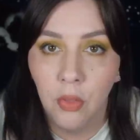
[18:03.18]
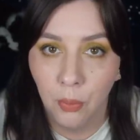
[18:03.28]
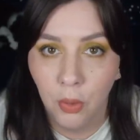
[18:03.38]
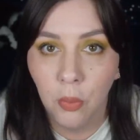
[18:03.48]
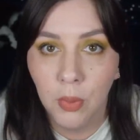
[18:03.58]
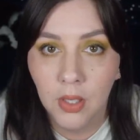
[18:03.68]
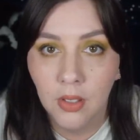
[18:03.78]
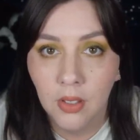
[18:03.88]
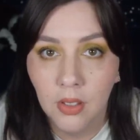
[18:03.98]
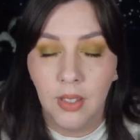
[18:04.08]
the room.
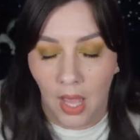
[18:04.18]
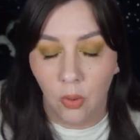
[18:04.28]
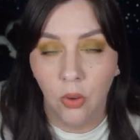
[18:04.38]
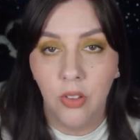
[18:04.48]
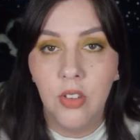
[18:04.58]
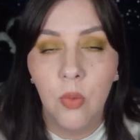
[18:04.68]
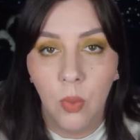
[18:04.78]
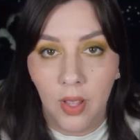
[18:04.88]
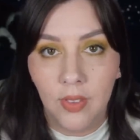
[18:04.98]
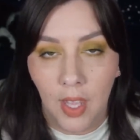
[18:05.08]
Now, Christy
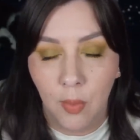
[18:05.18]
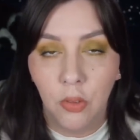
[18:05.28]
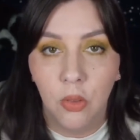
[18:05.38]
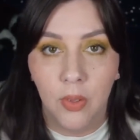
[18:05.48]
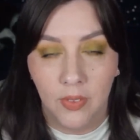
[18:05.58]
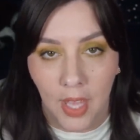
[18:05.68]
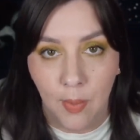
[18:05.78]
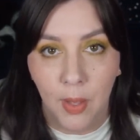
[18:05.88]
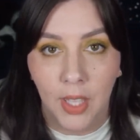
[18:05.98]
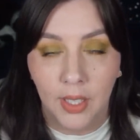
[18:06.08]
was able to
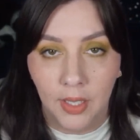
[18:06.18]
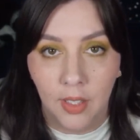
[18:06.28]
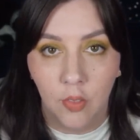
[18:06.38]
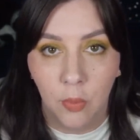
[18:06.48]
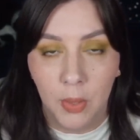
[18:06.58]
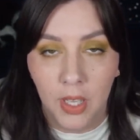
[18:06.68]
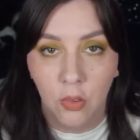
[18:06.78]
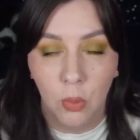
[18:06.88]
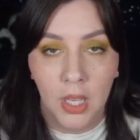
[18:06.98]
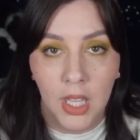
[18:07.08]
escape and live
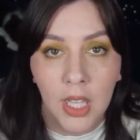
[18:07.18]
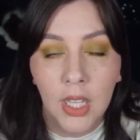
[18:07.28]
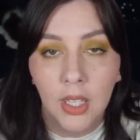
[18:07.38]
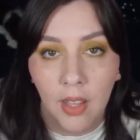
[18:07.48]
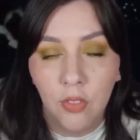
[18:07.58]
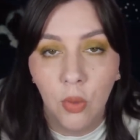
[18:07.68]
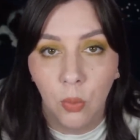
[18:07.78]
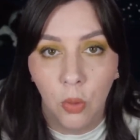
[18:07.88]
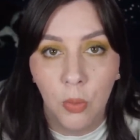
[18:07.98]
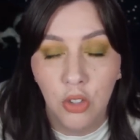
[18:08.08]
because when he left the
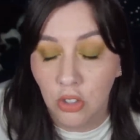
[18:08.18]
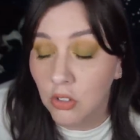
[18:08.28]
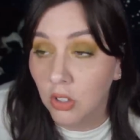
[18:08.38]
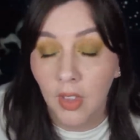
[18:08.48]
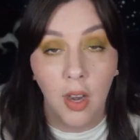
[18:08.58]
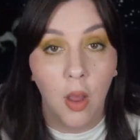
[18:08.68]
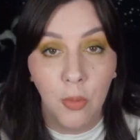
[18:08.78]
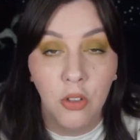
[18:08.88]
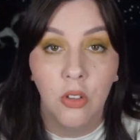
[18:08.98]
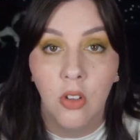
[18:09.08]
room, she took that
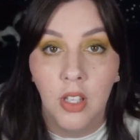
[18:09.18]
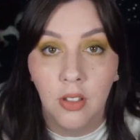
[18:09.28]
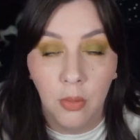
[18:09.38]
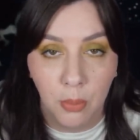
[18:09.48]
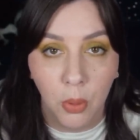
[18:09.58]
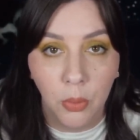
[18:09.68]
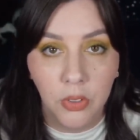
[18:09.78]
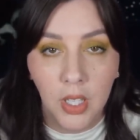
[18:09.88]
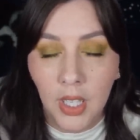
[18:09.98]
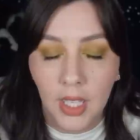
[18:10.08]
opportunity to
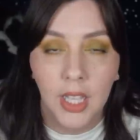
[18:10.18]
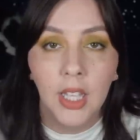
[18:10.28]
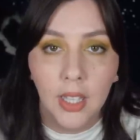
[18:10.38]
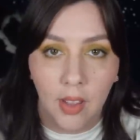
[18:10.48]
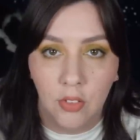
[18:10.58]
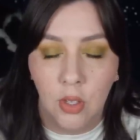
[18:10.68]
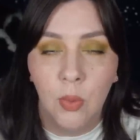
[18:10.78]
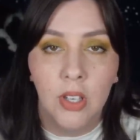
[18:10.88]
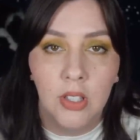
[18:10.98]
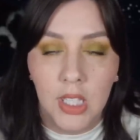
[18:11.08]
bolt. He left, he
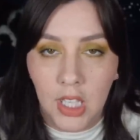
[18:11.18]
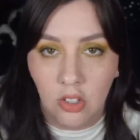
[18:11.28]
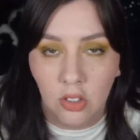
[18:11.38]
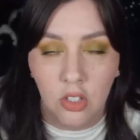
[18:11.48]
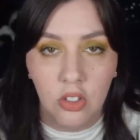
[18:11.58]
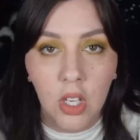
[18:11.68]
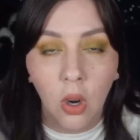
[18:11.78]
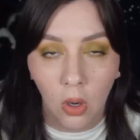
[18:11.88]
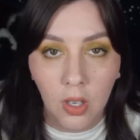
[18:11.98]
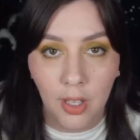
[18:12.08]
went into the kitchen, and she
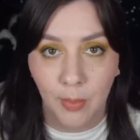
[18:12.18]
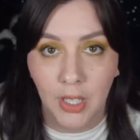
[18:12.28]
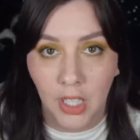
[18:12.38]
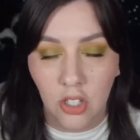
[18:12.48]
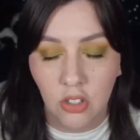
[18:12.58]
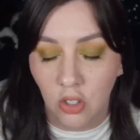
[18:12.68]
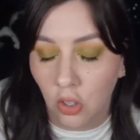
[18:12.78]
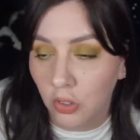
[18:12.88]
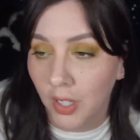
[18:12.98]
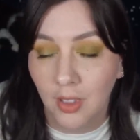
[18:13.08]
heard him in the kitchen and
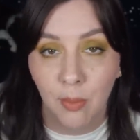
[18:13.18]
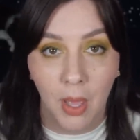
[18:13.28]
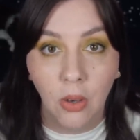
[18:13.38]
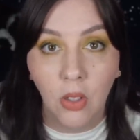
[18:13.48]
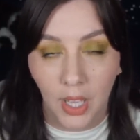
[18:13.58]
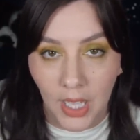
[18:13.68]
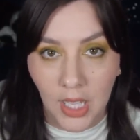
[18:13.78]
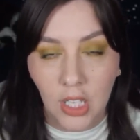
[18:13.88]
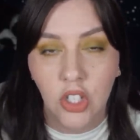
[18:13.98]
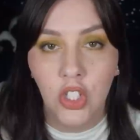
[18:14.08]
heard like the metal
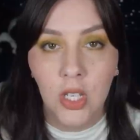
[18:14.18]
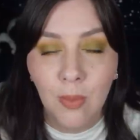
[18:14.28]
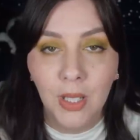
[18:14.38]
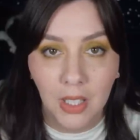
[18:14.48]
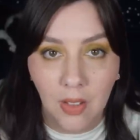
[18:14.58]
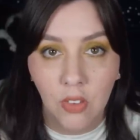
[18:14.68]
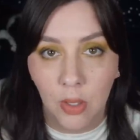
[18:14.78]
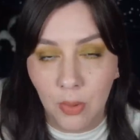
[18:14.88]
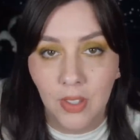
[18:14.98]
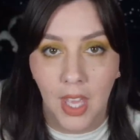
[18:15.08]
clanging, and she believes he
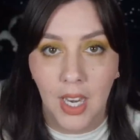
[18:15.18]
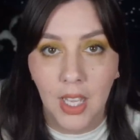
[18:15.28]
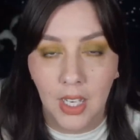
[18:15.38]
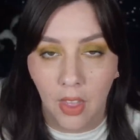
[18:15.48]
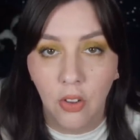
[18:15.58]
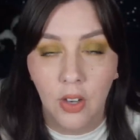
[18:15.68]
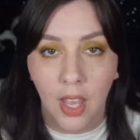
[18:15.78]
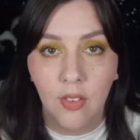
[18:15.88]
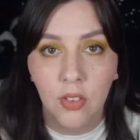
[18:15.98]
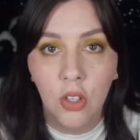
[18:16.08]
was getting another
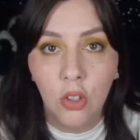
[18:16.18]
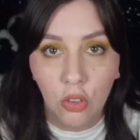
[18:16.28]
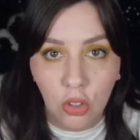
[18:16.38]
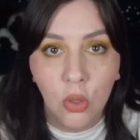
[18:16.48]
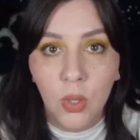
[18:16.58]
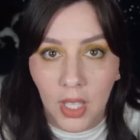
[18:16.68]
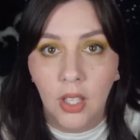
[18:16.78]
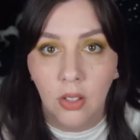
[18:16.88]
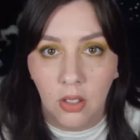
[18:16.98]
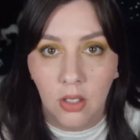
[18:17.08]
knife to
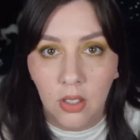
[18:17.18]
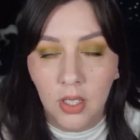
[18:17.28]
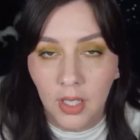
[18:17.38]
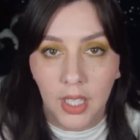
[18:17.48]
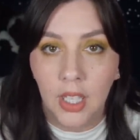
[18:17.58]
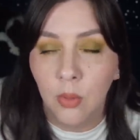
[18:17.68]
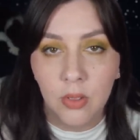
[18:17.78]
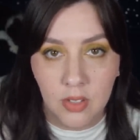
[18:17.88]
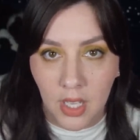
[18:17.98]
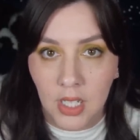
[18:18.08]
kill her. Like, he
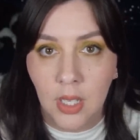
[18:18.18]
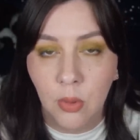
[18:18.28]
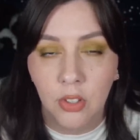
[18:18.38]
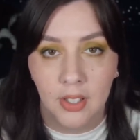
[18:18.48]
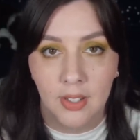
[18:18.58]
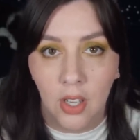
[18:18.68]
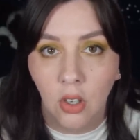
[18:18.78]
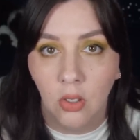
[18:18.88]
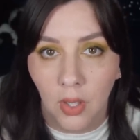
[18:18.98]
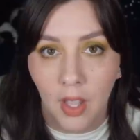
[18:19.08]
was done. He was going to take
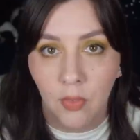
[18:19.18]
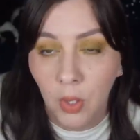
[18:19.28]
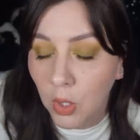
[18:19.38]
her life.